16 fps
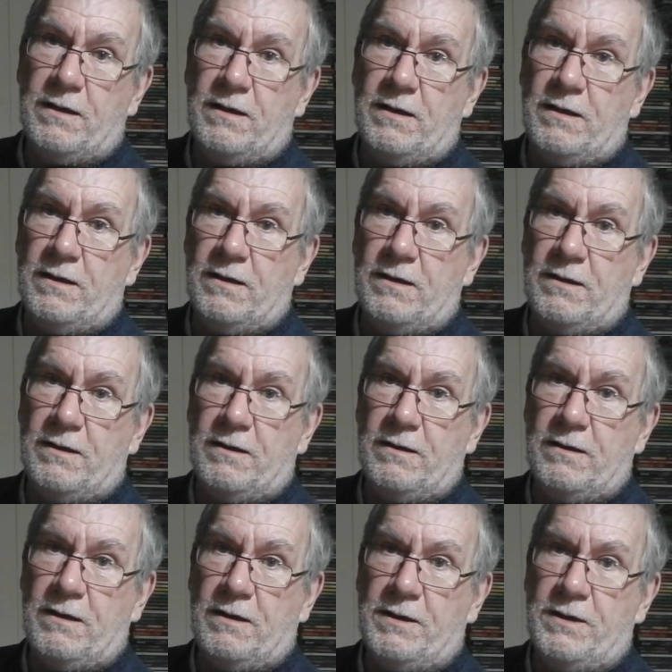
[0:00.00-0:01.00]

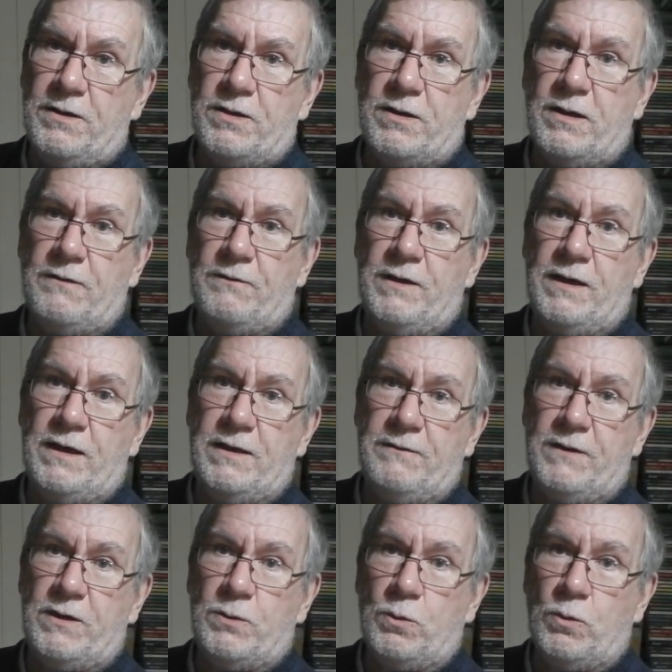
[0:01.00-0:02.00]
I used to have the
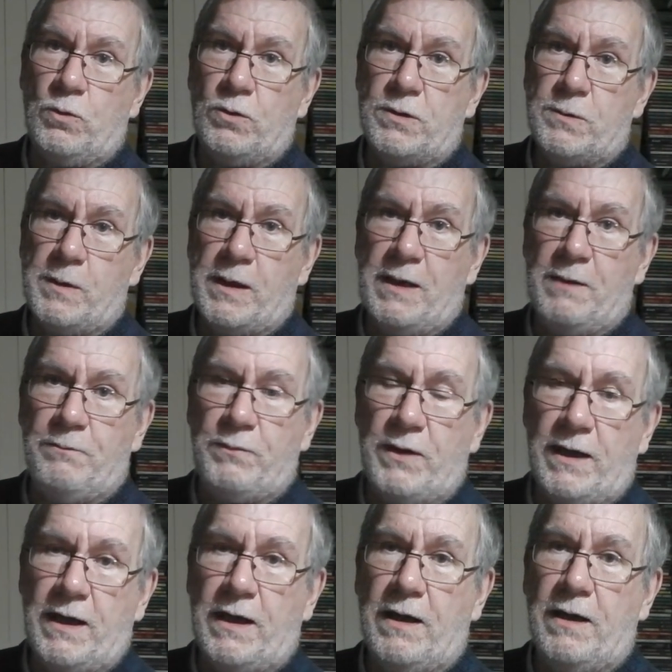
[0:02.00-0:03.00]
individual Swinging
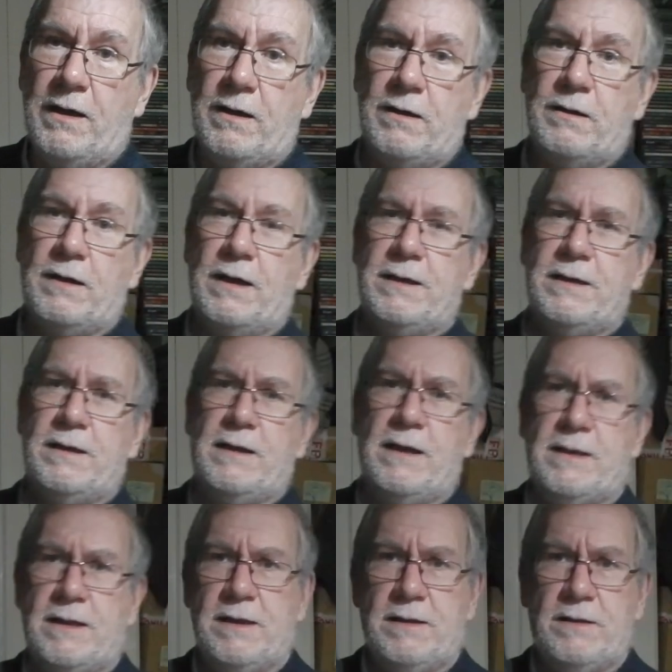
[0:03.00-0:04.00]
Pig. They
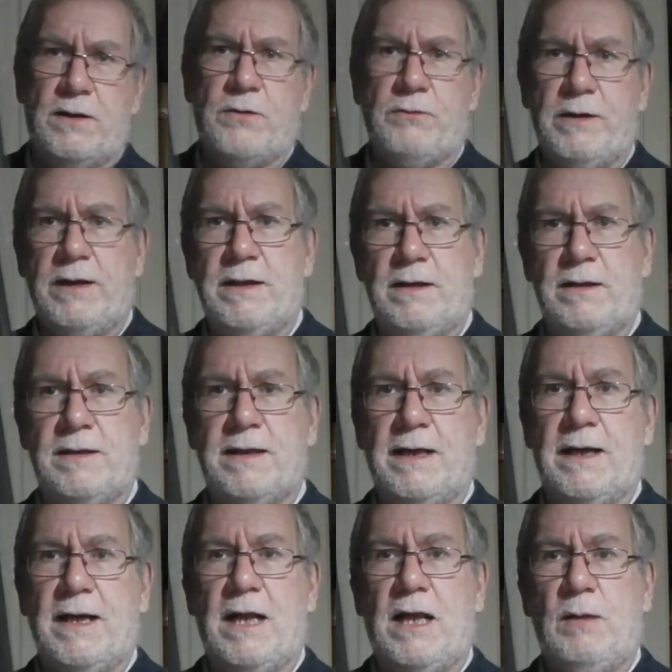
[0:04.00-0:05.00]
did 3
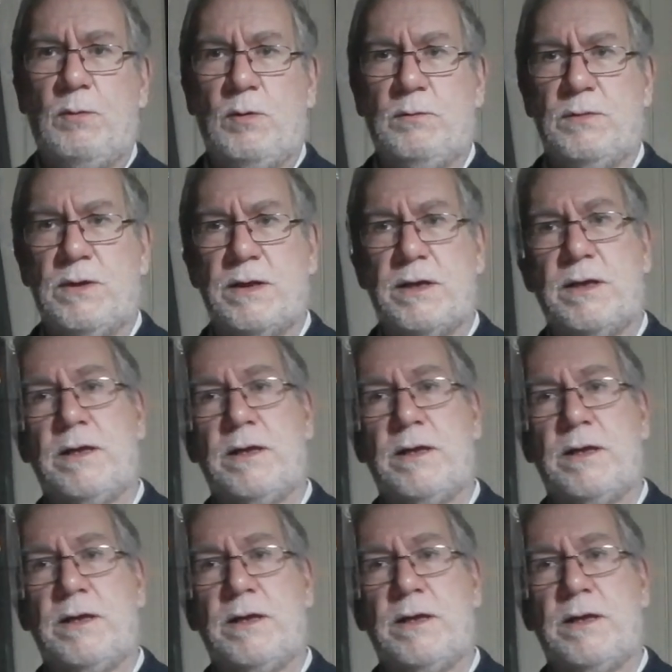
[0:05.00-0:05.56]
single albums.